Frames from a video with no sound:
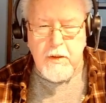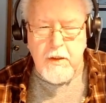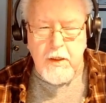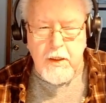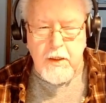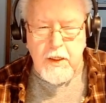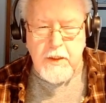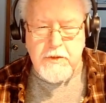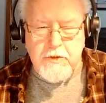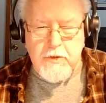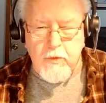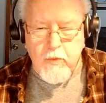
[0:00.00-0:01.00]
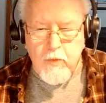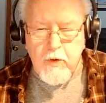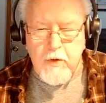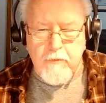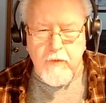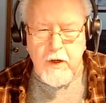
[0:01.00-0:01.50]
And that's the Word
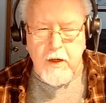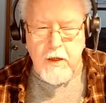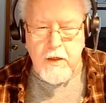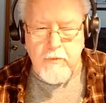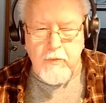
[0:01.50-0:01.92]
of God. We